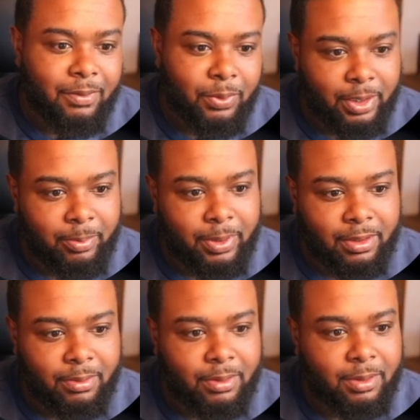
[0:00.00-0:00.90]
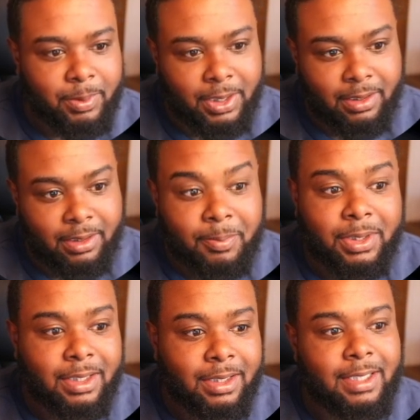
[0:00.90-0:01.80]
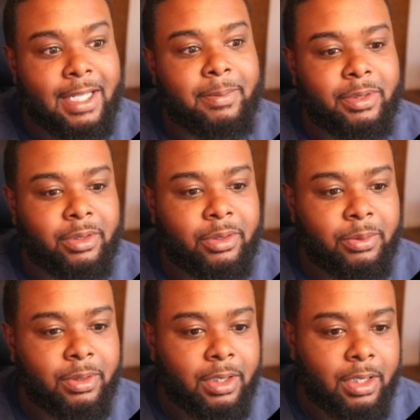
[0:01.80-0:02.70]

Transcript: 20 pixels because it's position absolute